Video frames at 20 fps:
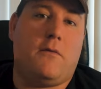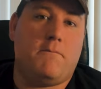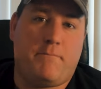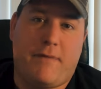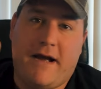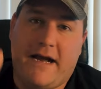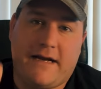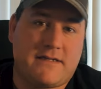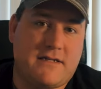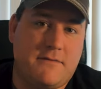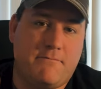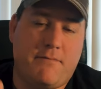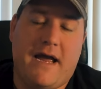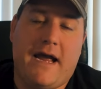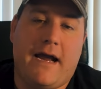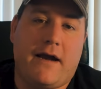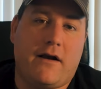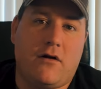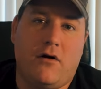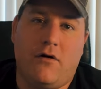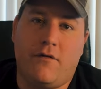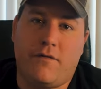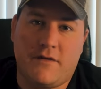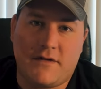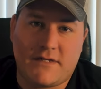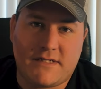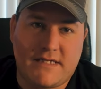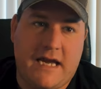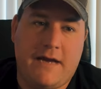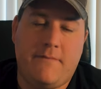back to back on the
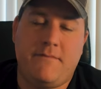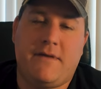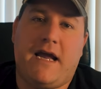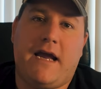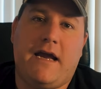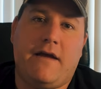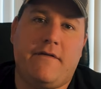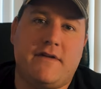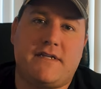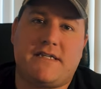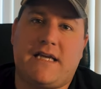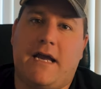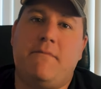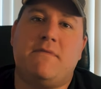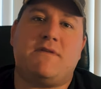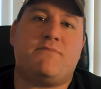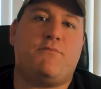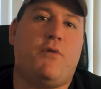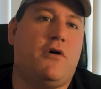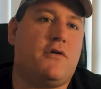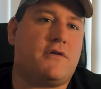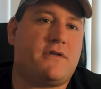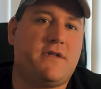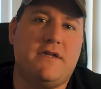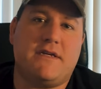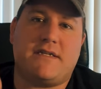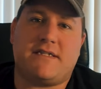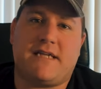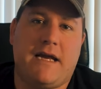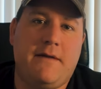same day at the same spot to
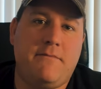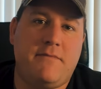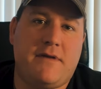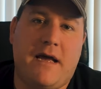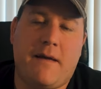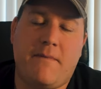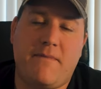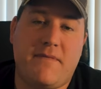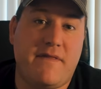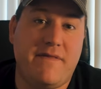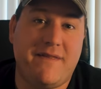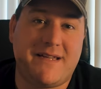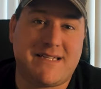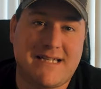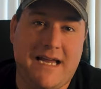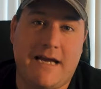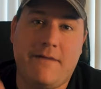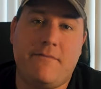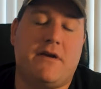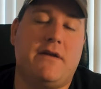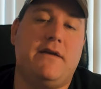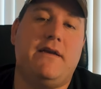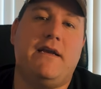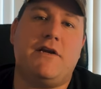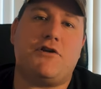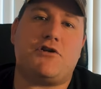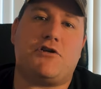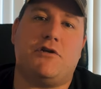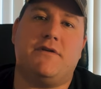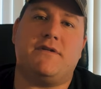the same depth and the same
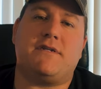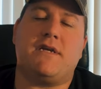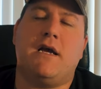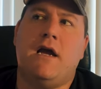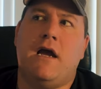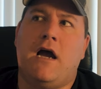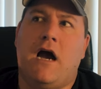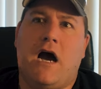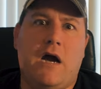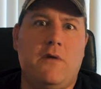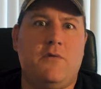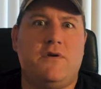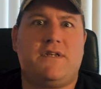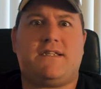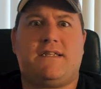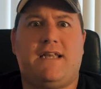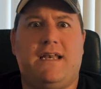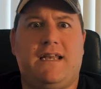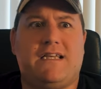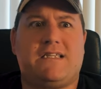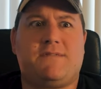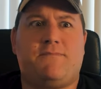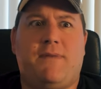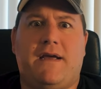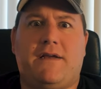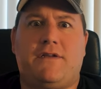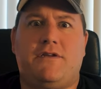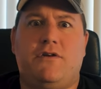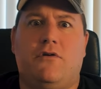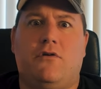conditions, I would still
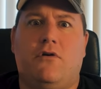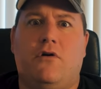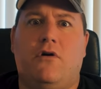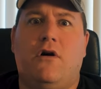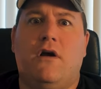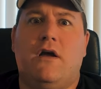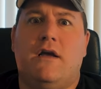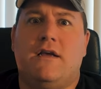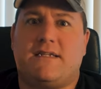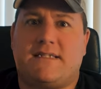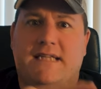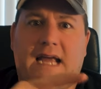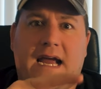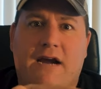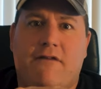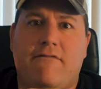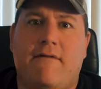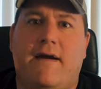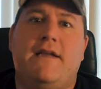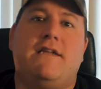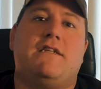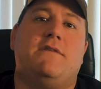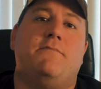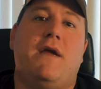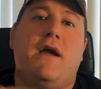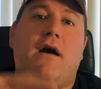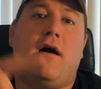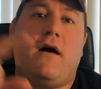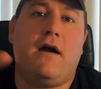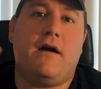expect your SAC rate to
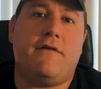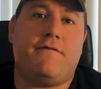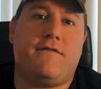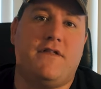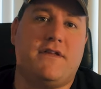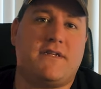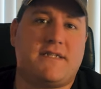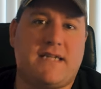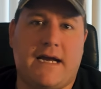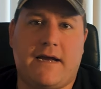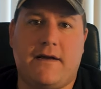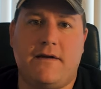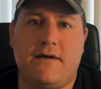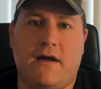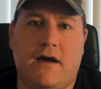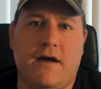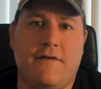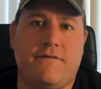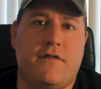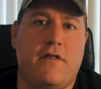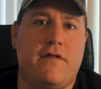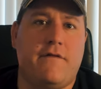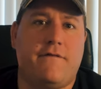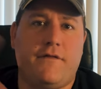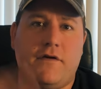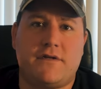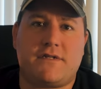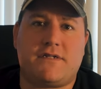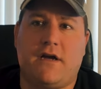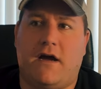be higher for the second dive than the
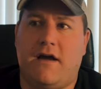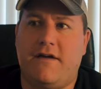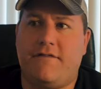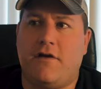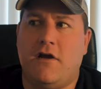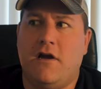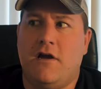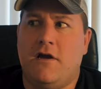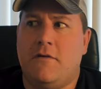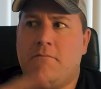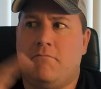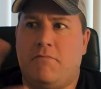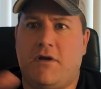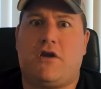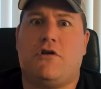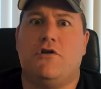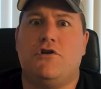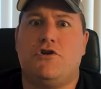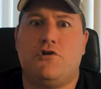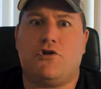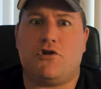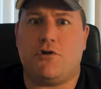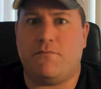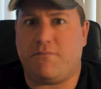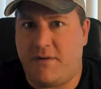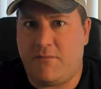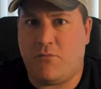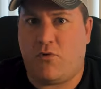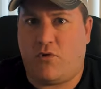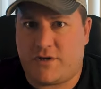first dive, because you
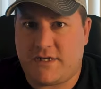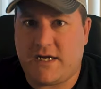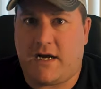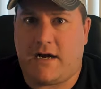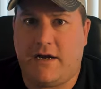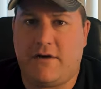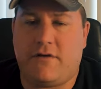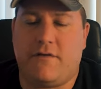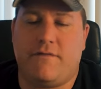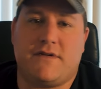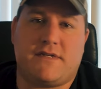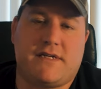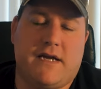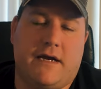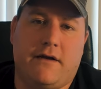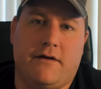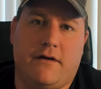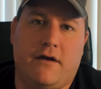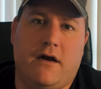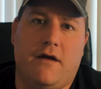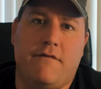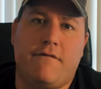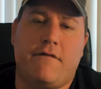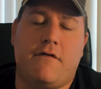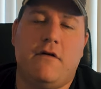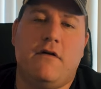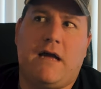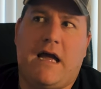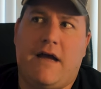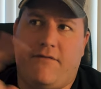should be more tired on the second dive,
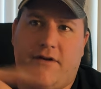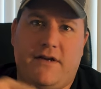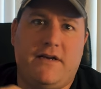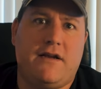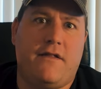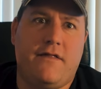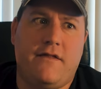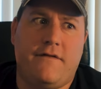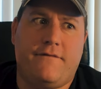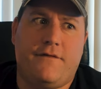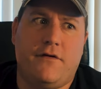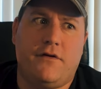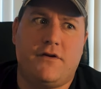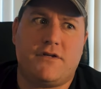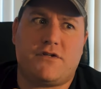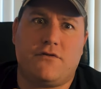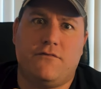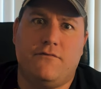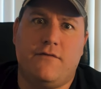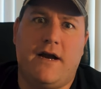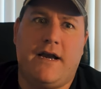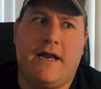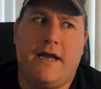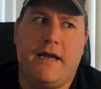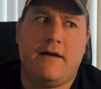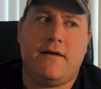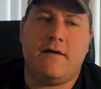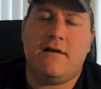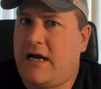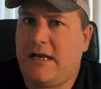having done the first
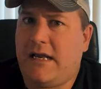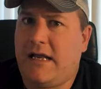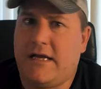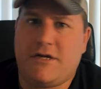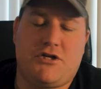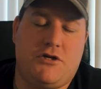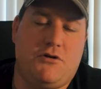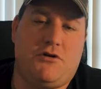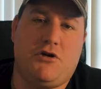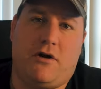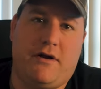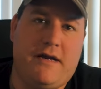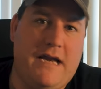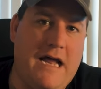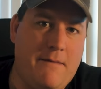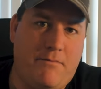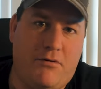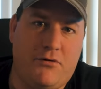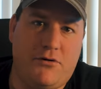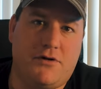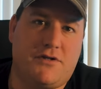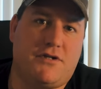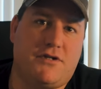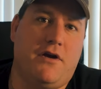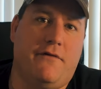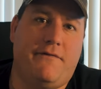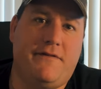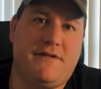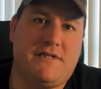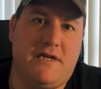already, unless you took a nap on your
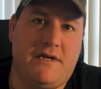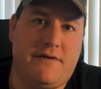surface